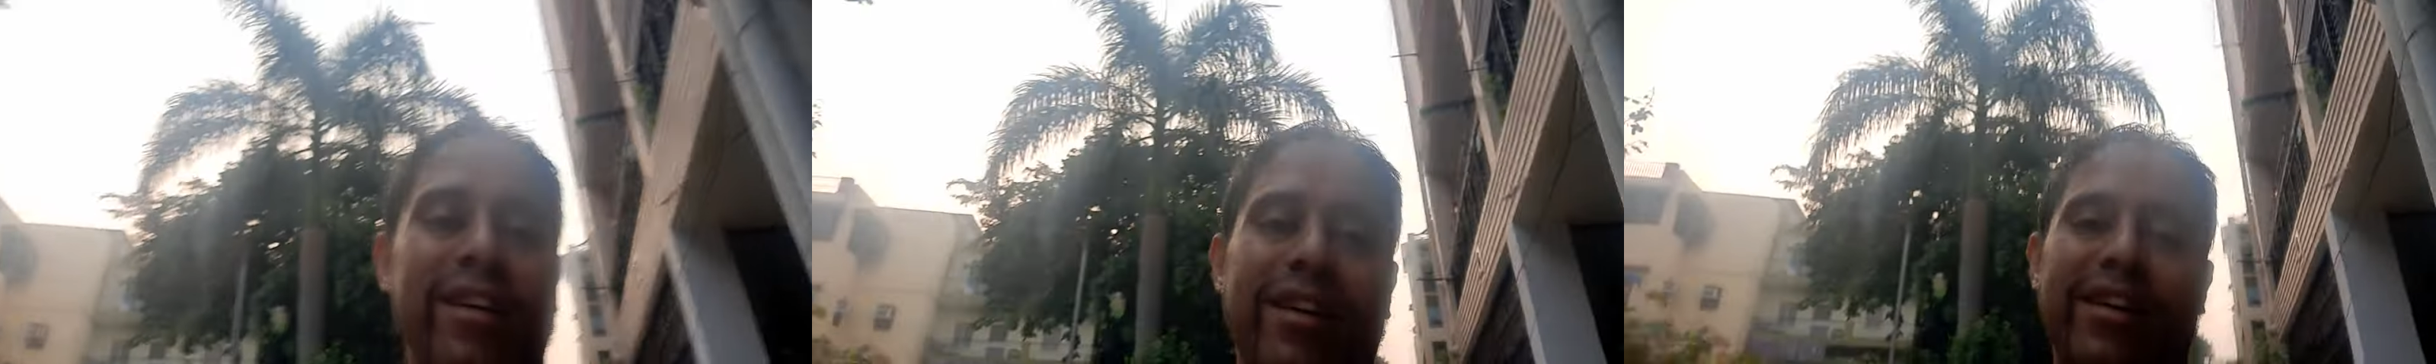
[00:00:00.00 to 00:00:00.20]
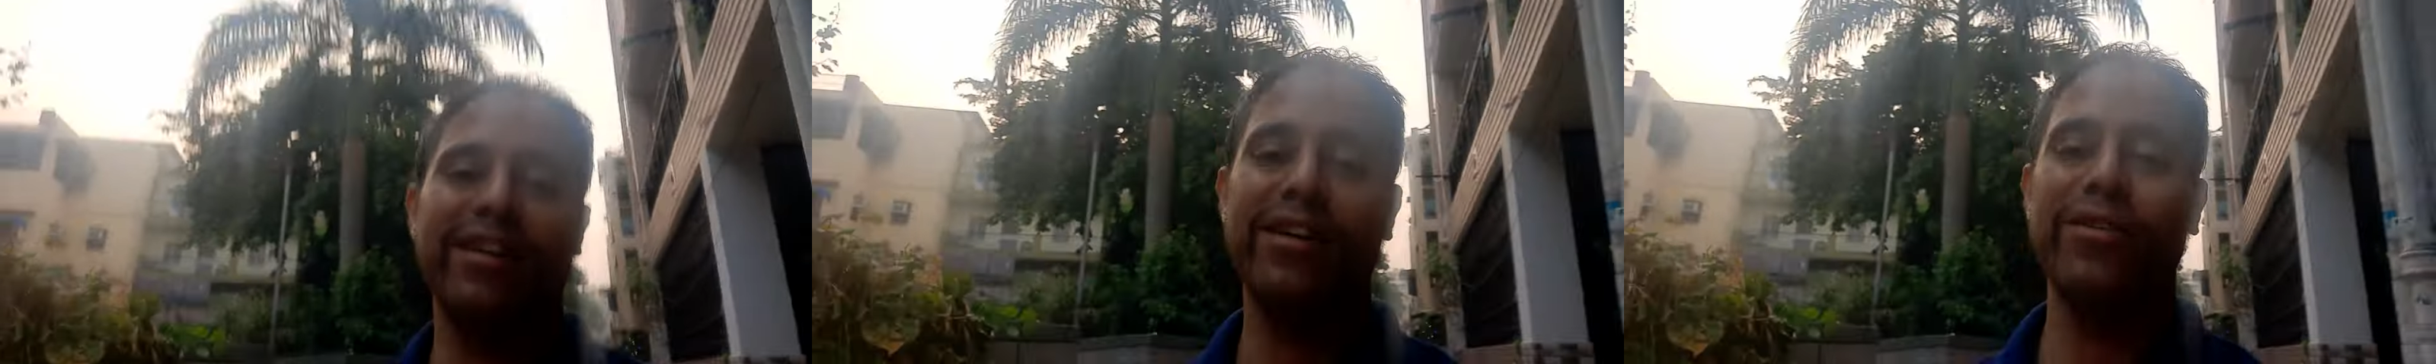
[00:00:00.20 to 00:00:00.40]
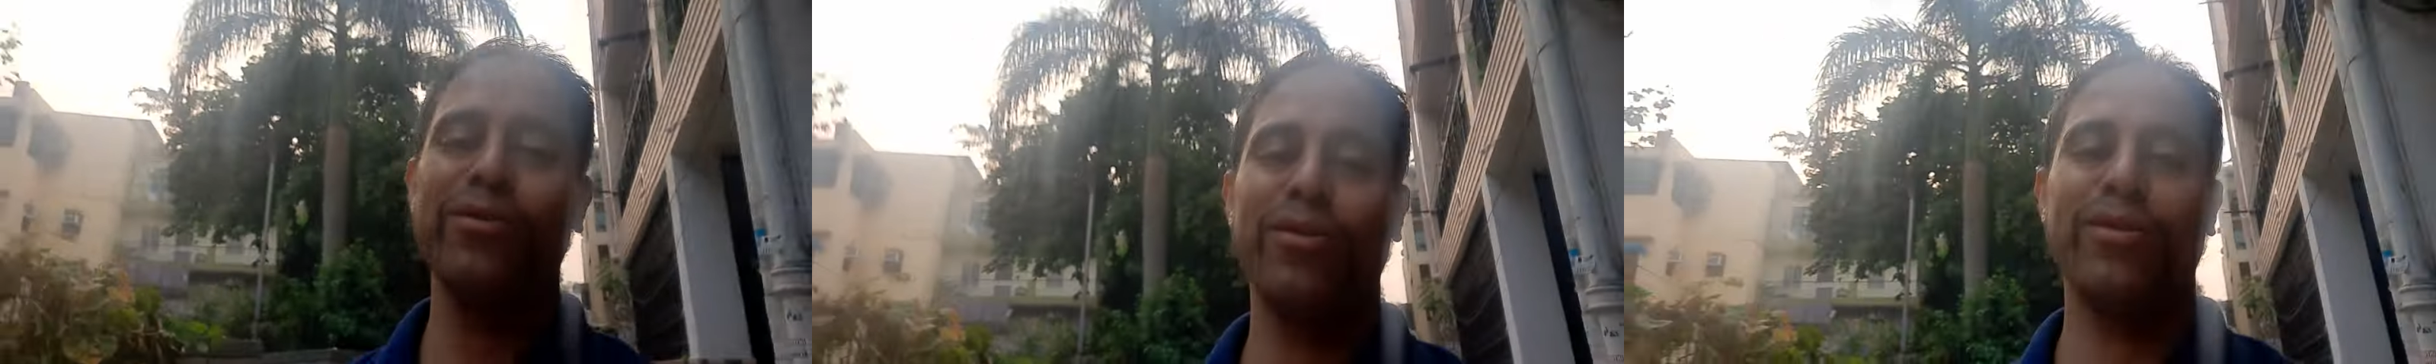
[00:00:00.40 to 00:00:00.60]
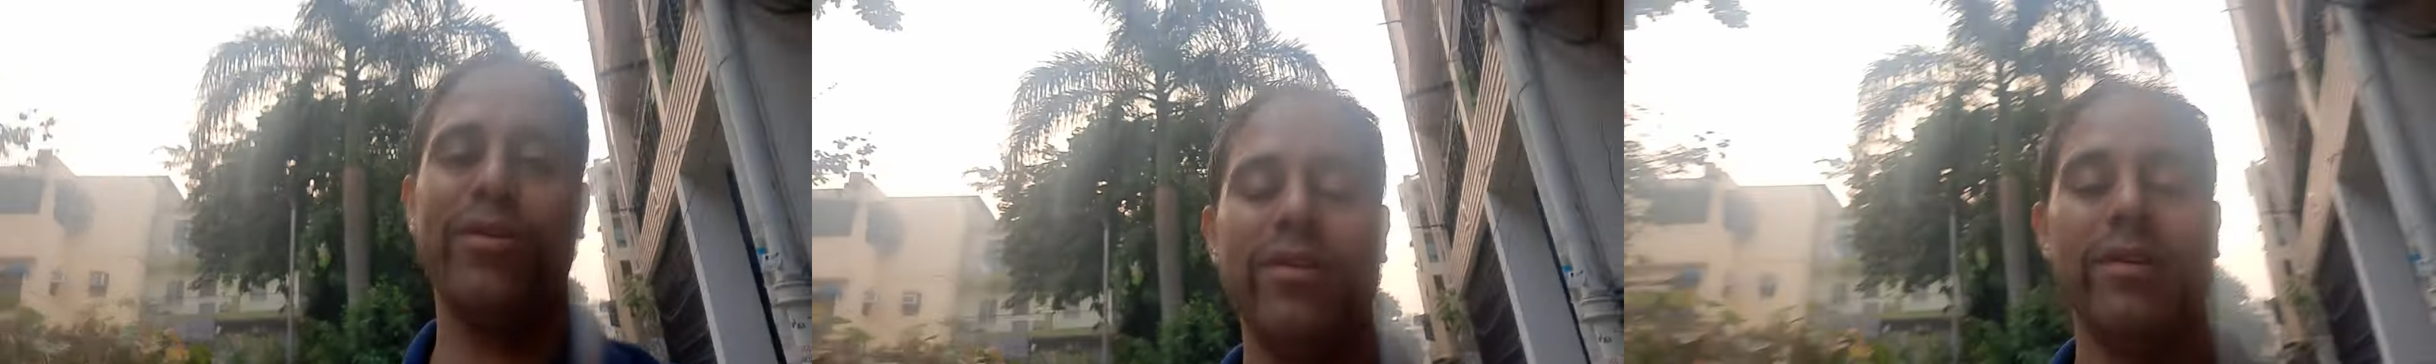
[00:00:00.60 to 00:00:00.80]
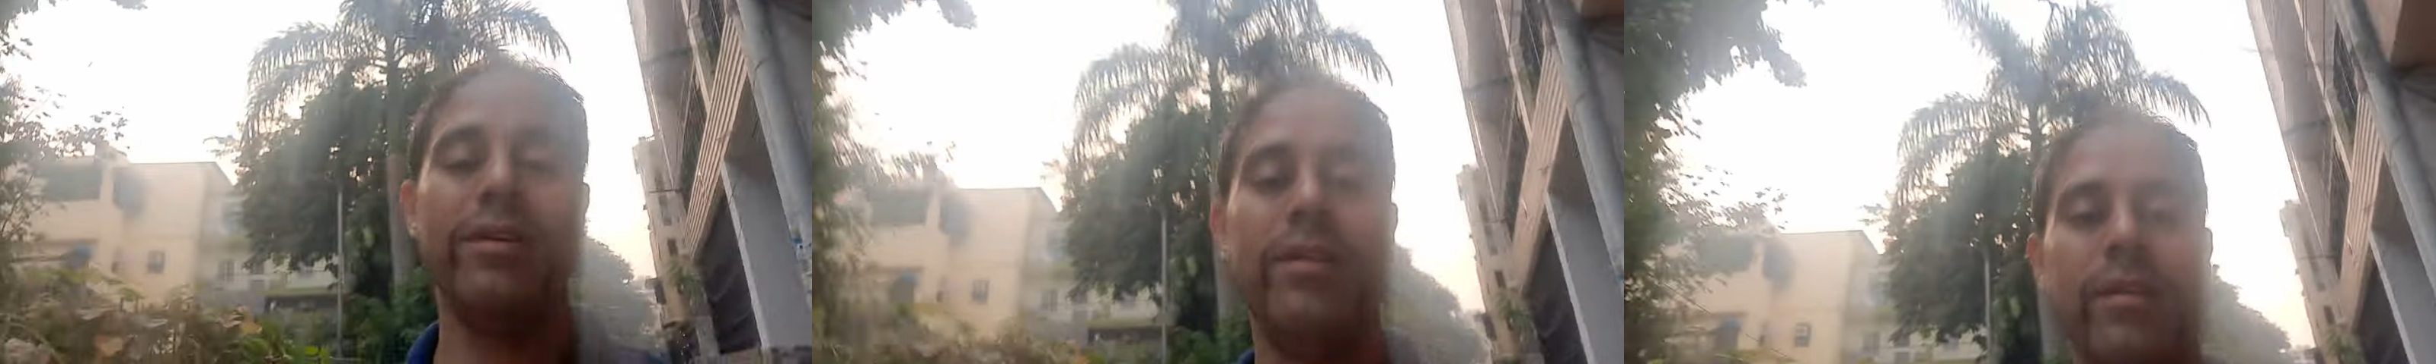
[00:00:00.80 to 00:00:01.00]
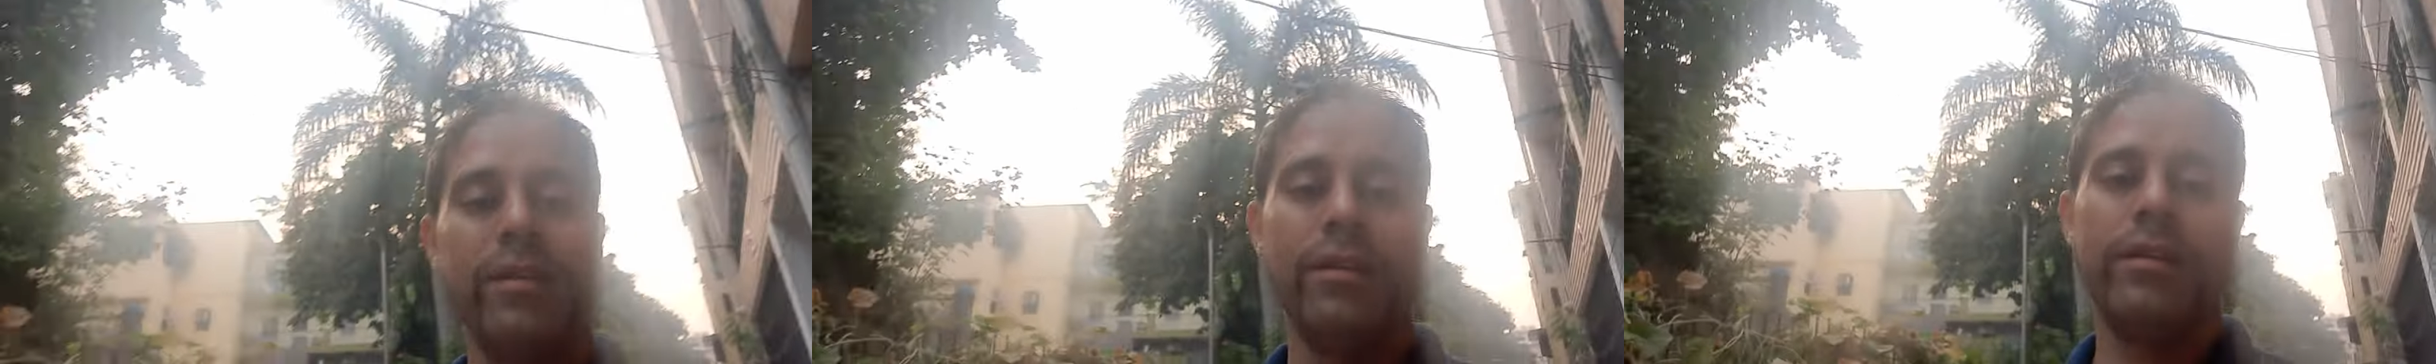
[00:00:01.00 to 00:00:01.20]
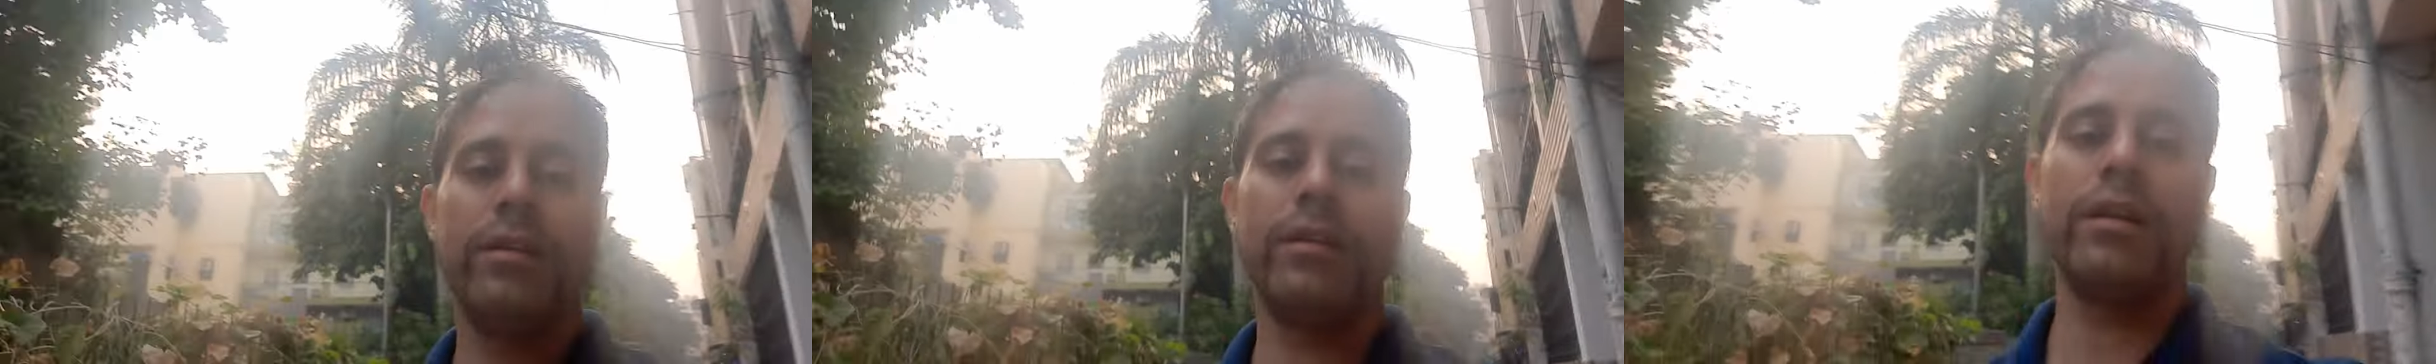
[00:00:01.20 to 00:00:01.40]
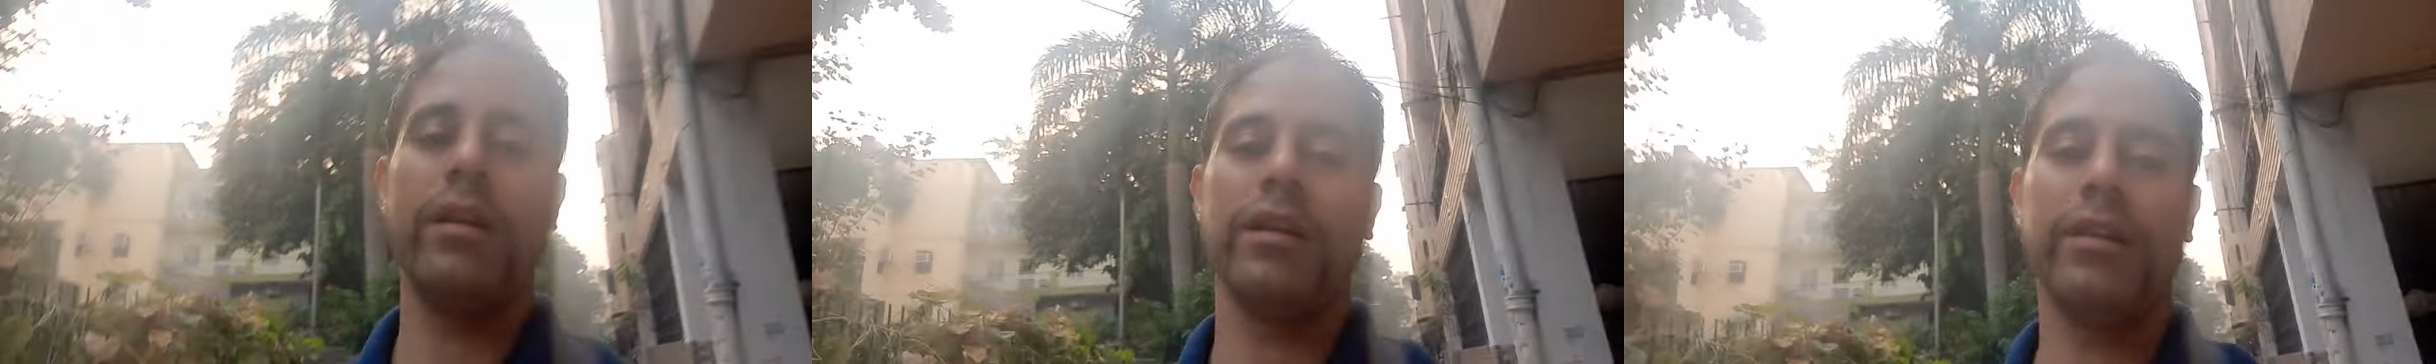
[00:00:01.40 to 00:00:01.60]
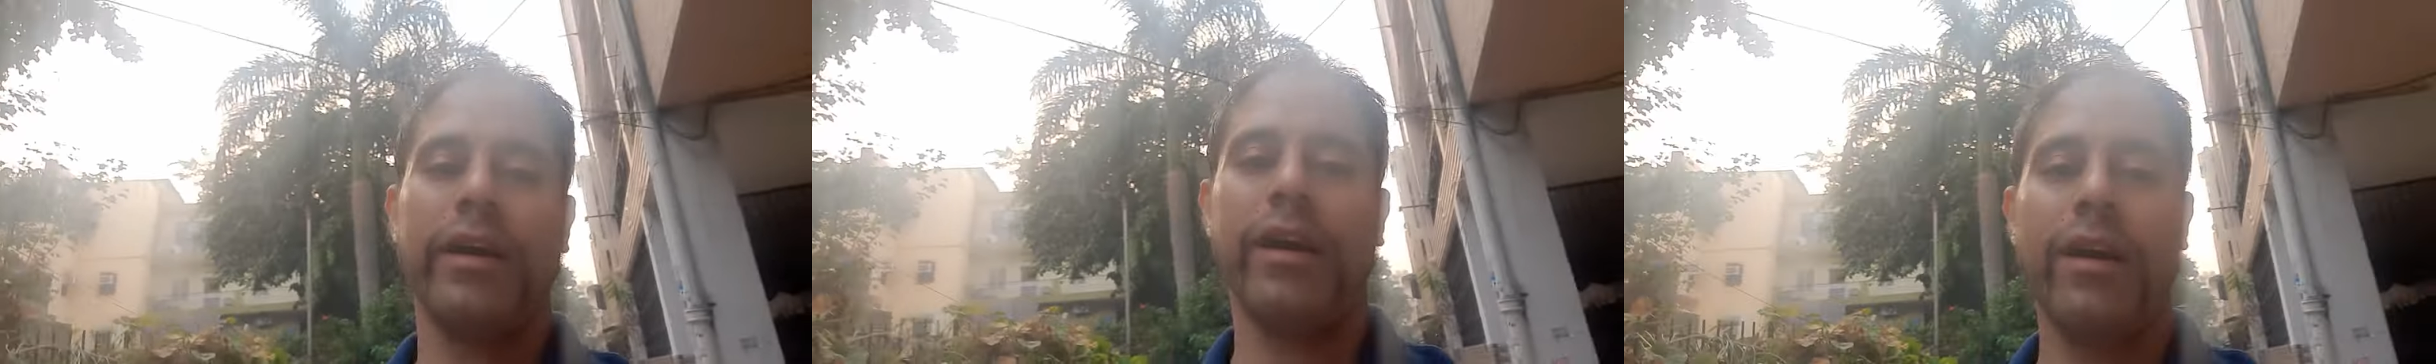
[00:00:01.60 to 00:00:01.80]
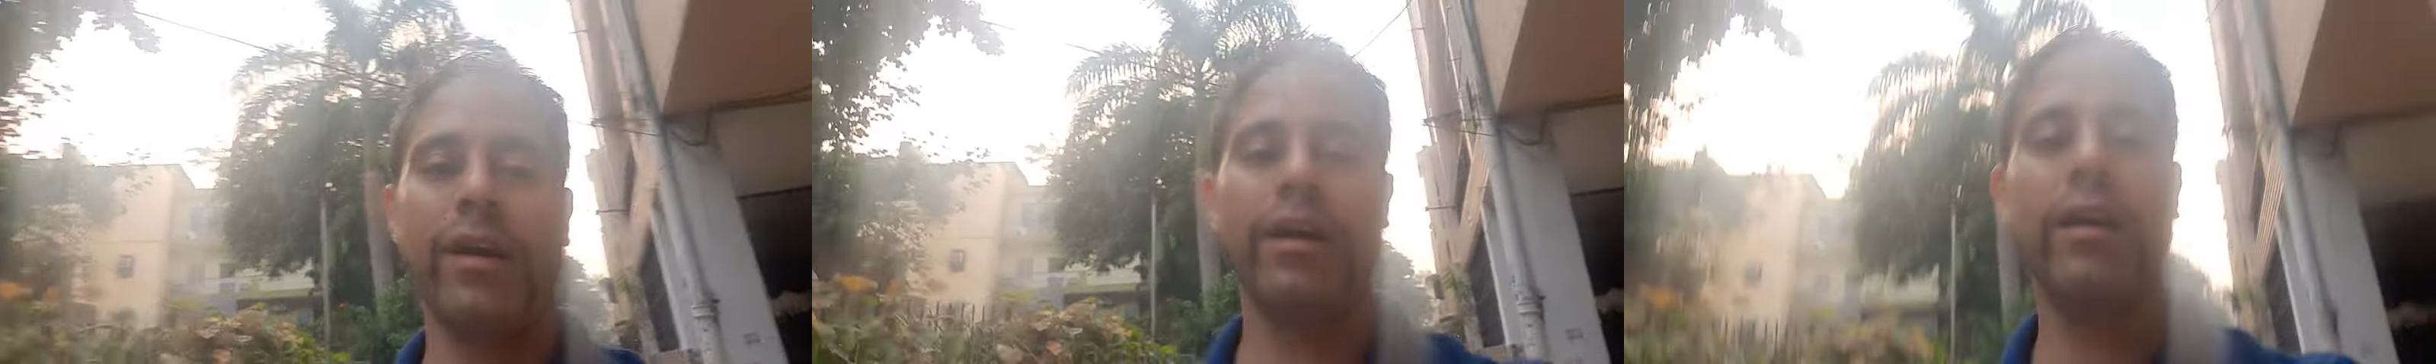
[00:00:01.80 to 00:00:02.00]
And you know,
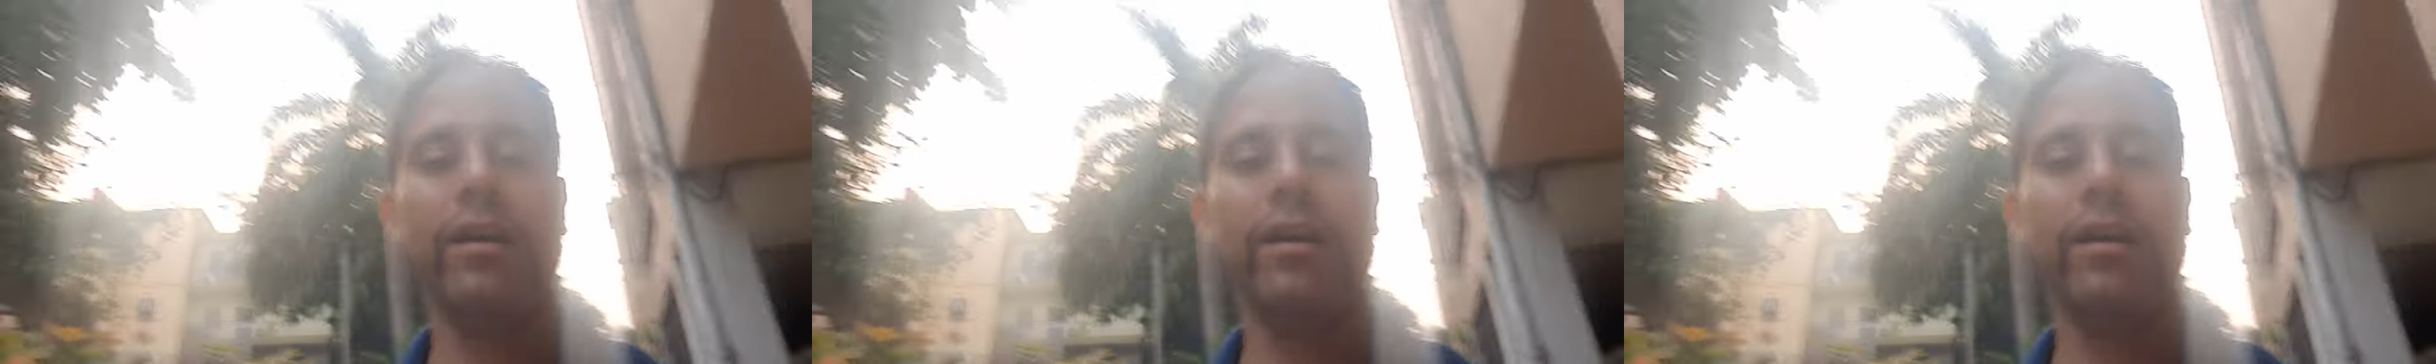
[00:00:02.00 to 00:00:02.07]
nothing